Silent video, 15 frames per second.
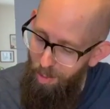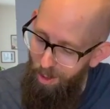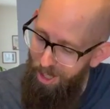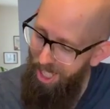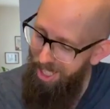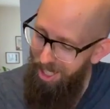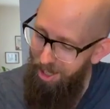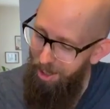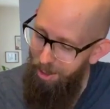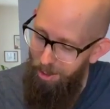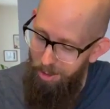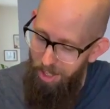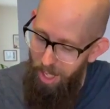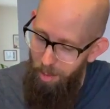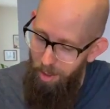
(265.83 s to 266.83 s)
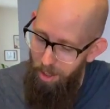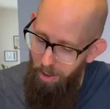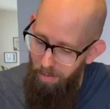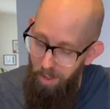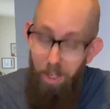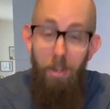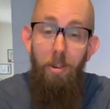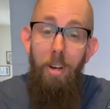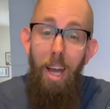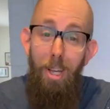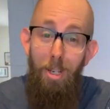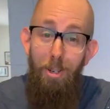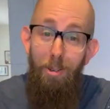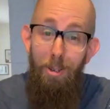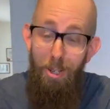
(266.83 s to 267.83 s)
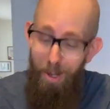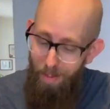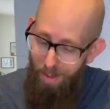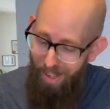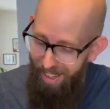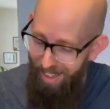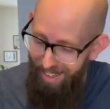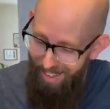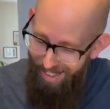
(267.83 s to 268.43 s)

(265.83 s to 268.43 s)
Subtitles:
multi-tentacle demon of international shipping.